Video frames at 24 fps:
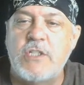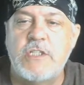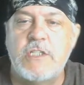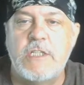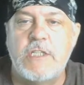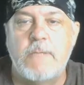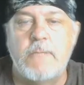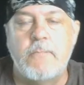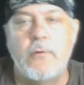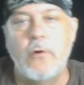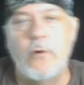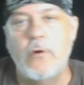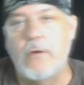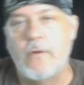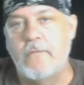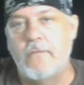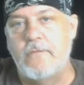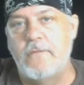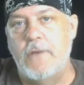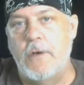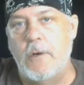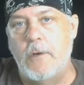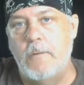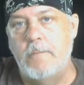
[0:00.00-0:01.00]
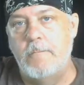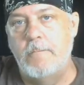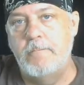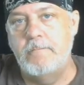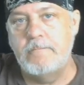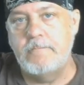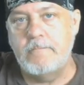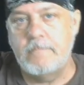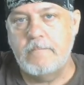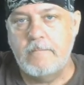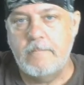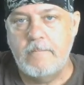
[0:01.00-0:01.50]
Zapruder film,
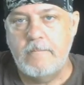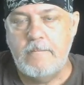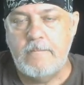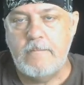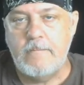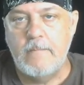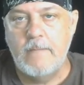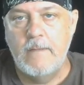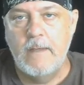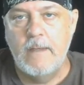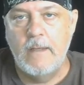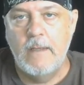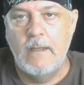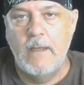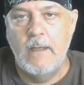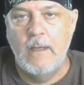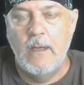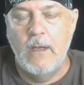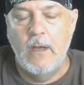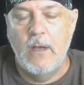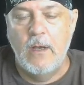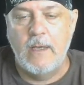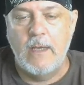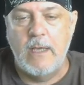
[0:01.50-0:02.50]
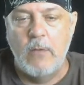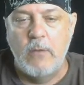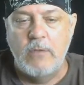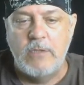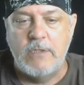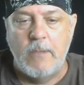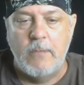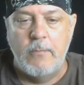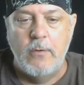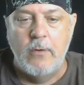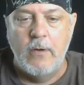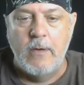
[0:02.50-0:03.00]
okay, which
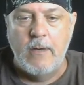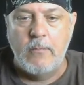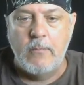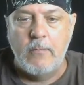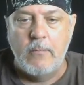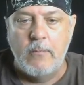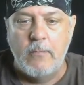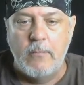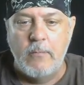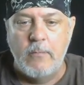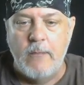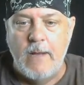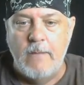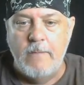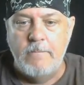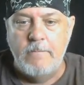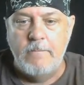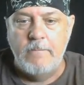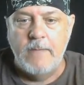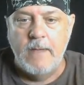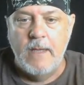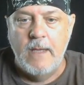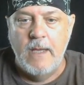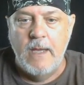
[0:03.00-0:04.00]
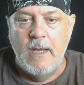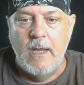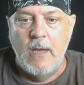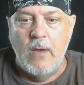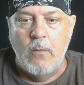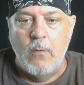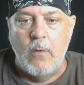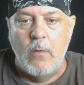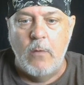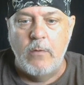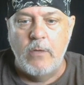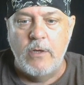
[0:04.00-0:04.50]
I'll pull up right now,
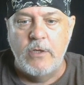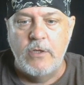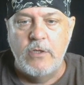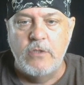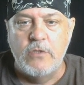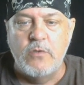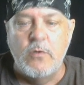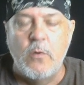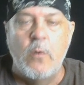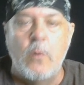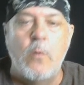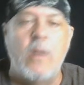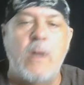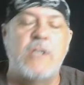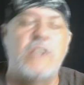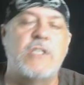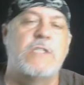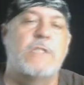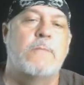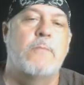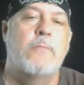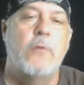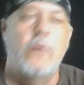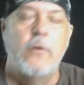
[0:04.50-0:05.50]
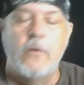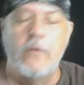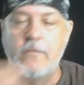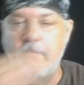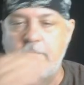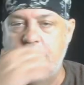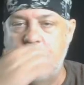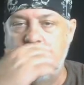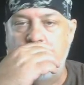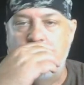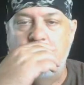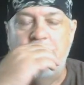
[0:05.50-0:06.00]
what we're going to do is we're going to watch a Zapruder
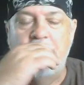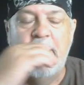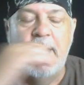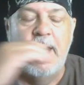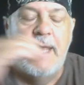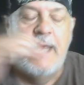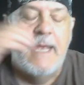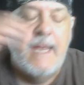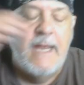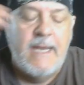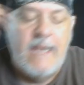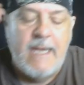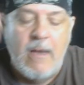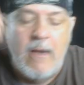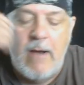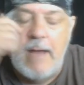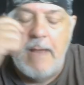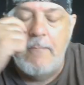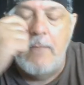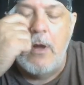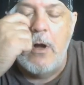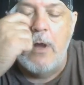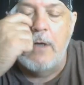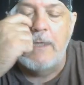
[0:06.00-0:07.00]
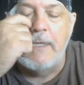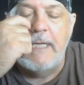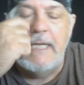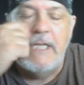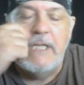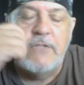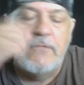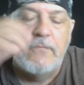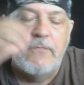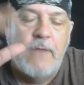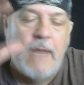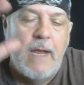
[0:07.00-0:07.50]
film. Now, I marked
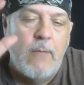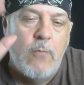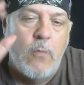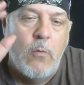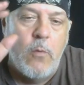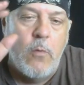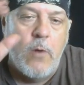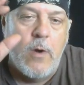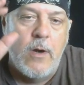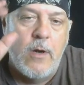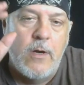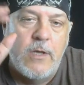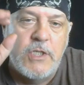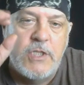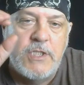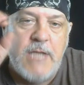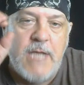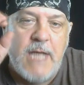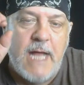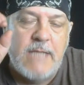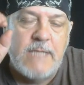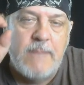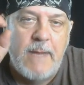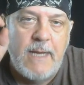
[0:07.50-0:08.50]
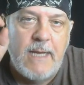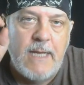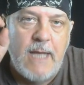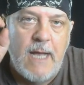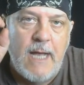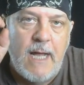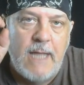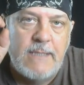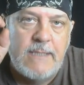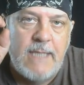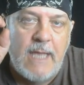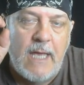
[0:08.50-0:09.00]
each frame of where the shots made
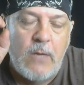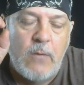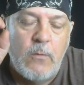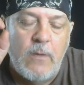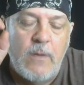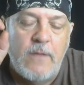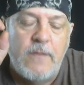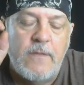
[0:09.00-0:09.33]
contact with.